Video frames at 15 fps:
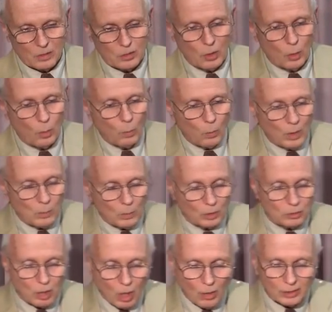So when we're
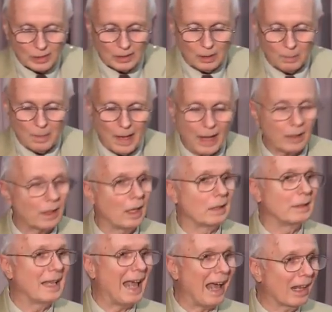talking about
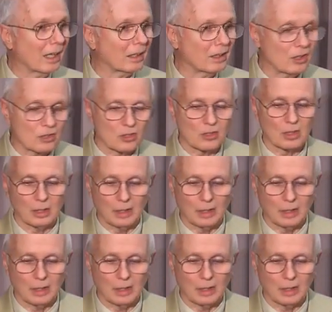analogous